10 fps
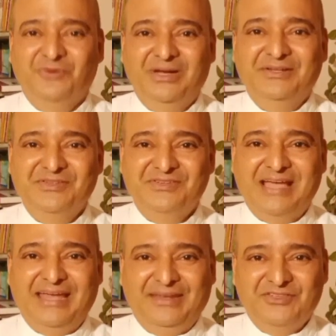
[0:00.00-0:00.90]
to
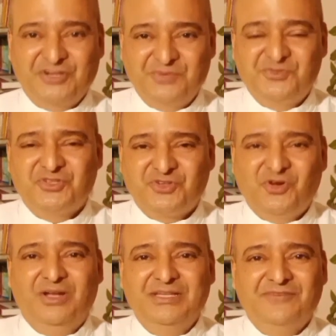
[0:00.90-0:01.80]
understand and scripture
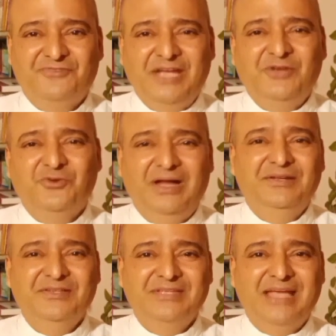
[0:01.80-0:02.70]
scholars have tried to
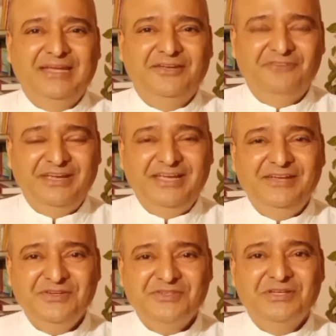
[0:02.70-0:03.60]
understand the
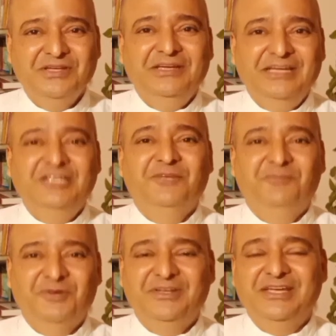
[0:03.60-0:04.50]
various
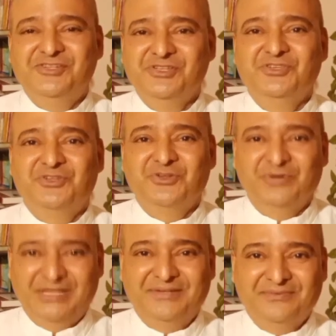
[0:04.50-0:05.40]
interpretations to
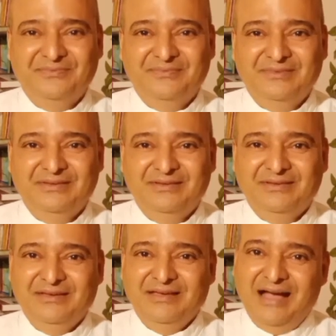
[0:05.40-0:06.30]
it.
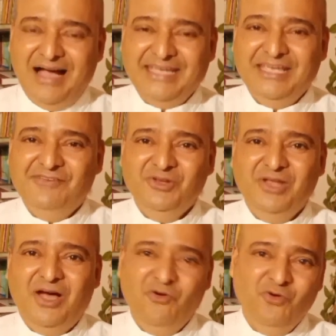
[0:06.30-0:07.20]
I give you
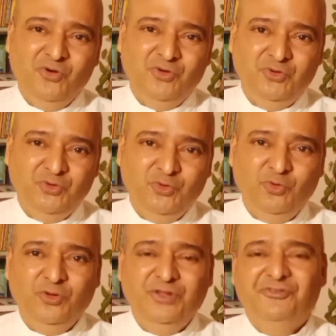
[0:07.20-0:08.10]
now
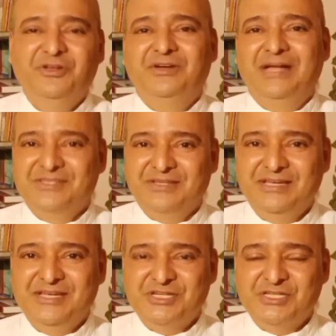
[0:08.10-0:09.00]
two different
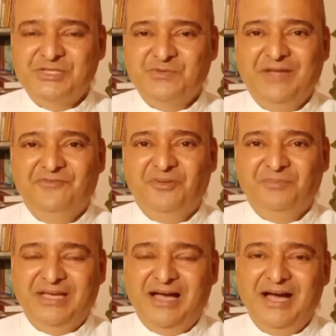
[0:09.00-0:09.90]
translations, one from
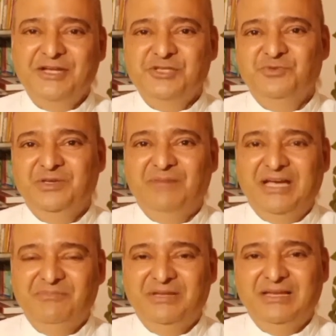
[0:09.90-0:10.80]
the RSV
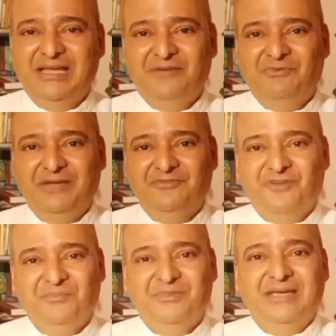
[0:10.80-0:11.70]
Bible and one
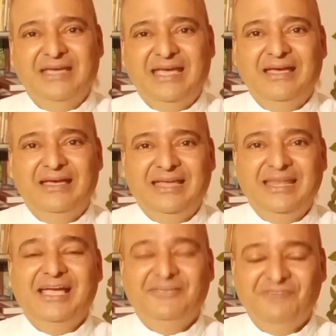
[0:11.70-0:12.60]
from the
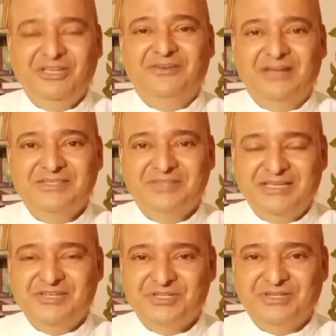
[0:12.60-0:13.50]
NIV
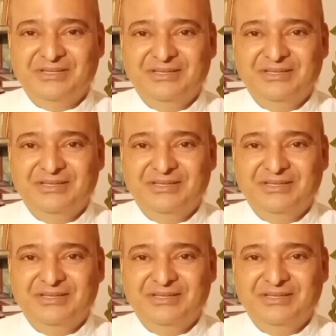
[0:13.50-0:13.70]
translation.